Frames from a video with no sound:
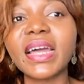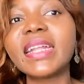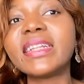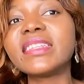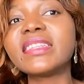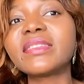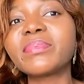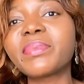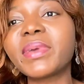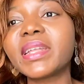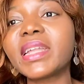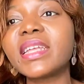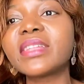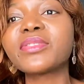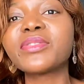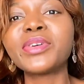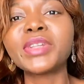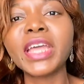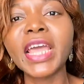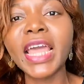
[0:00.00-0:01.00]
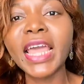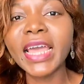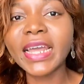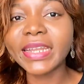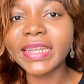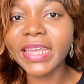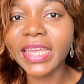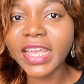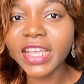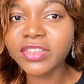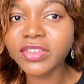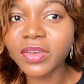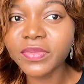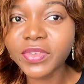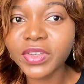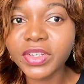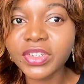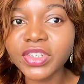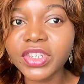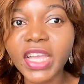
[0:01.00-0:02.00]
and it's dependent on the age of
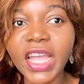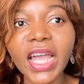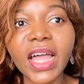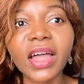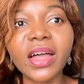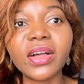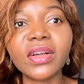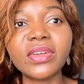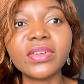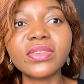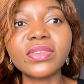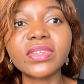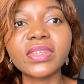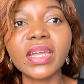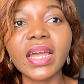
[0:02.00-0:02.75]
your child